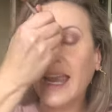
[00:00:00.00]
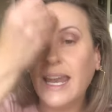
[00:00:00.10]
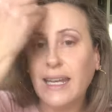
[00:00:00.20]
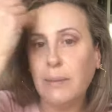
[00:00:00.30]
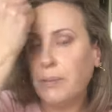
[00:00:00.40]

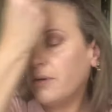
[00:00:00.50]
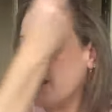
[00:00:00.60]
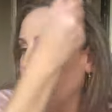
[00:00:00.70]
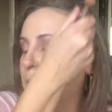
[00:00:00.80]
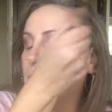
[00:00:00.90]
any
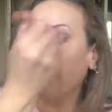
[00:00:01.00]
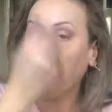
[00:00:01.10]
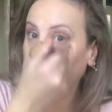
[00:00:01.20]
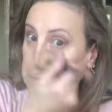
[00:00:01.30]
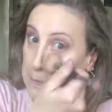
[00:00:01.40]
primer,
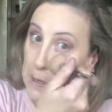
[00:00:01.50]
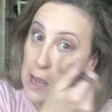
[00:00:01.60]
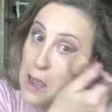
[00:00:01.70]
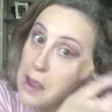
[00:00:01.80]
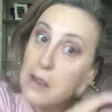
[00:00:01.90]

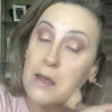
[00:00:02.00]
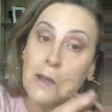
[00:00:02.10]
okay?